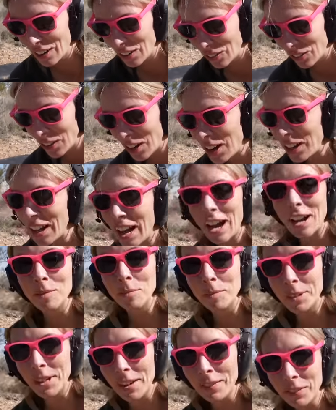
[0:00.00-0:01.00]
Well,
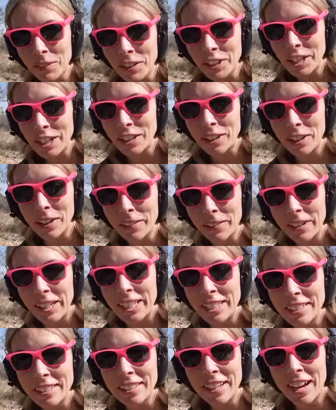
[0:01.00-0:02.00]
I'm definitely
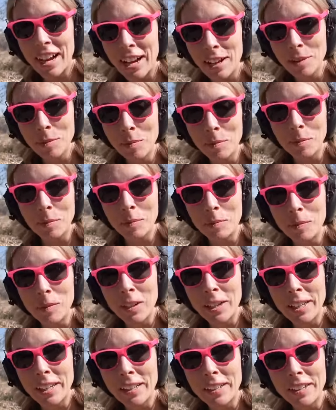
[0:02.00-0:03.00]
nervous. I'm
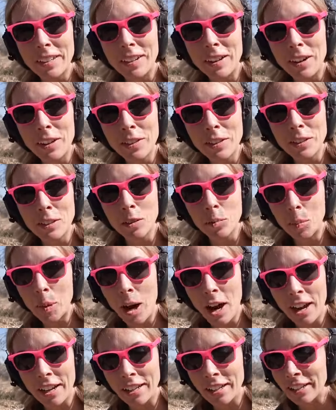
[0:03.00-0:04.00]
like on the
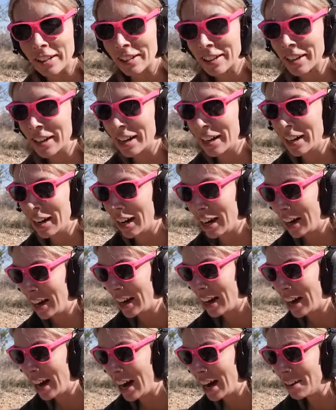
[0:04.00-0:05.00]
spot here, and
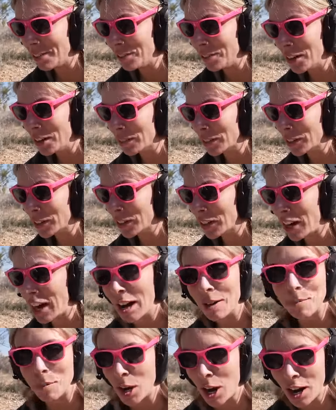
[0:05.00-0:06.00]
I'm
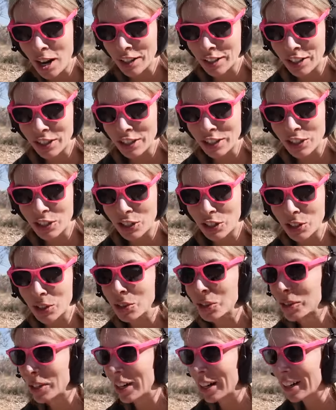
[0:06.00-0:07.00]
not a good
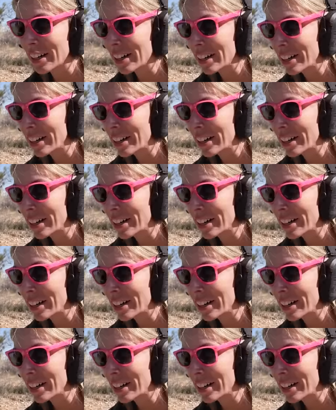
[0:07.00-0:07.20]
shooter.